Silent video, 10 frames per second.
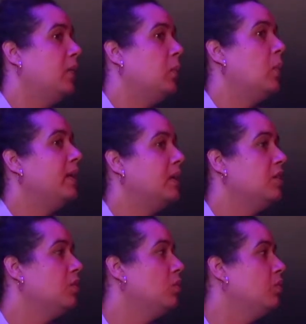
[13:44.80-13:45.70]
what we can
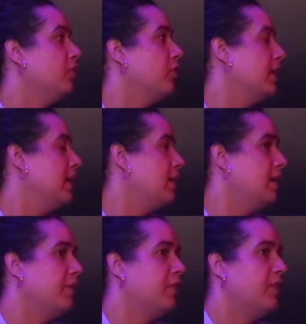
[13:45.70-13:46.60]
do for
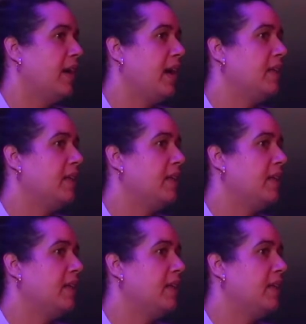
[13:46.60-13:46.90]
that